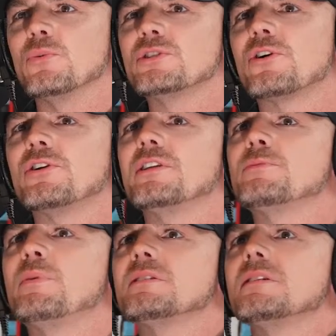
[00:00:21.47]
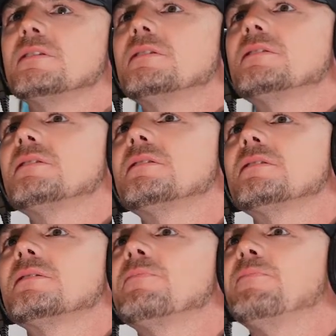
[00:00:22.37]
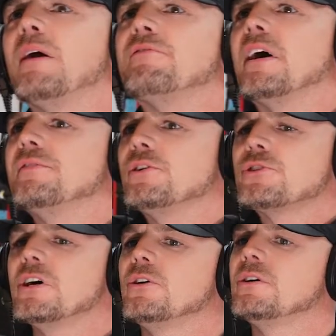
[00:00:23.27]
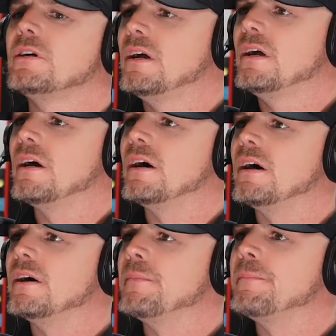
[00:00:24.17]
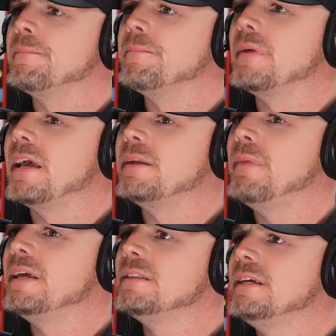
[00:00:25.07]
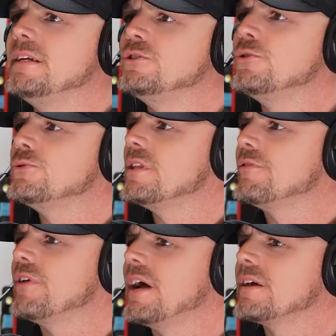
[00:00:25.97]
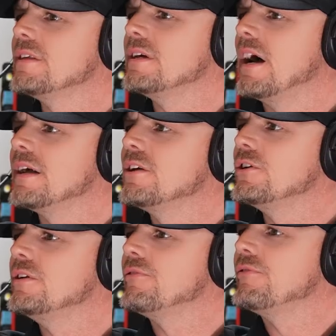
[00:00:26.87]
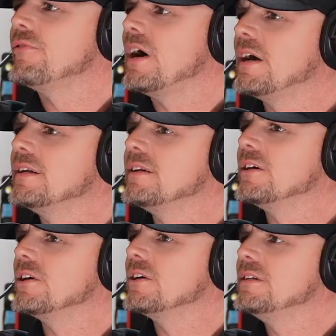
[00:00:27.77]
we started this business about 5 years ago, and mainly due to the fact that I couldn't find a good